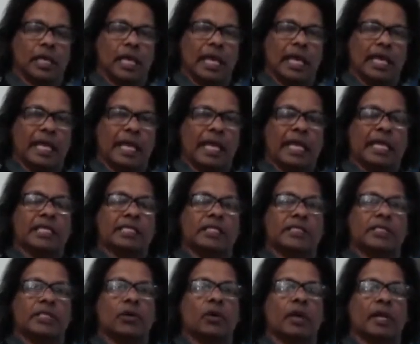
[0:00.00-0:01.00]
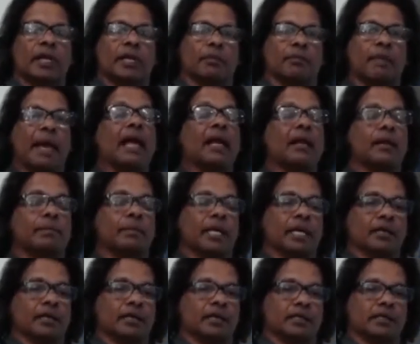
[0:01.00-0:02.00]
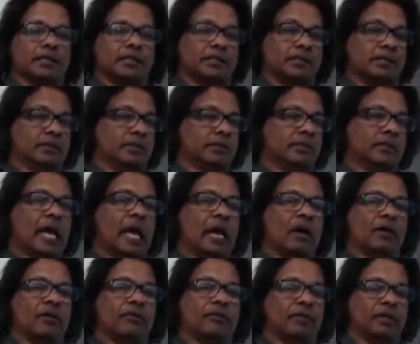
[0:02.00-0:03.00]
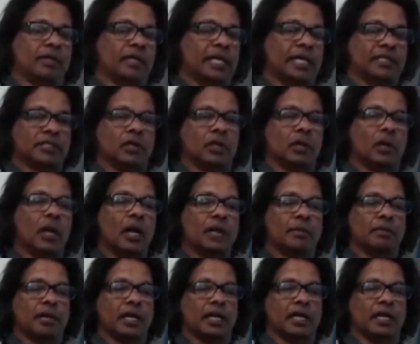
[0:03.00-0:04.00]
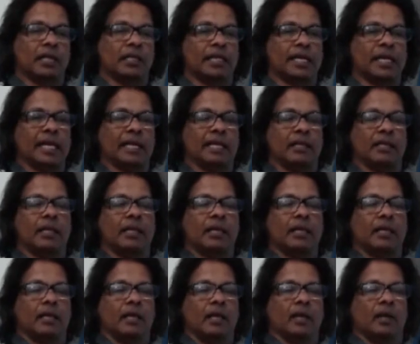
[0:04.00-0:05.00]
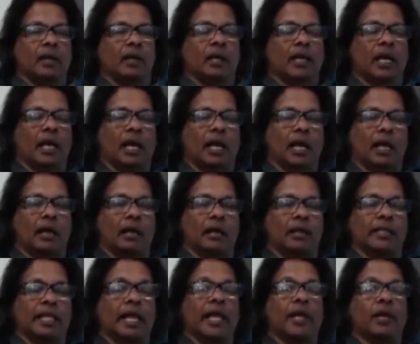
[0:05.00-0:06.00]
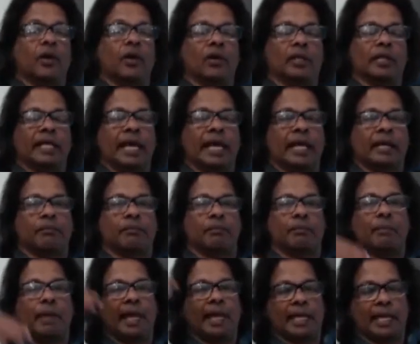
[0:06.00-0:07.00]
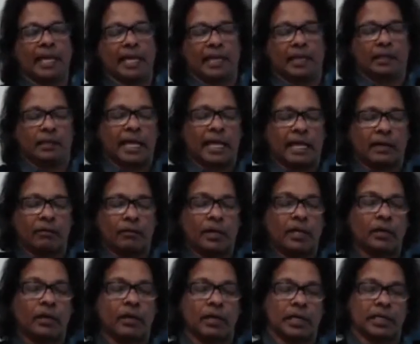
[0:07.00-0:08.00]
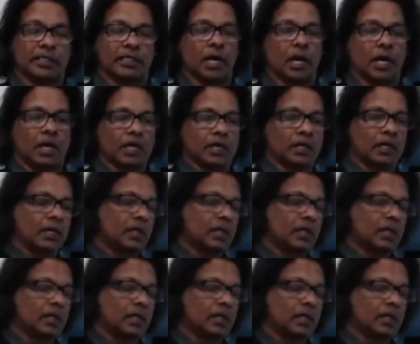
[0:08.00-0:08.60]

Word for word: is going to matter because now if it takes a lot of money, then uh, they know that making that return is harder.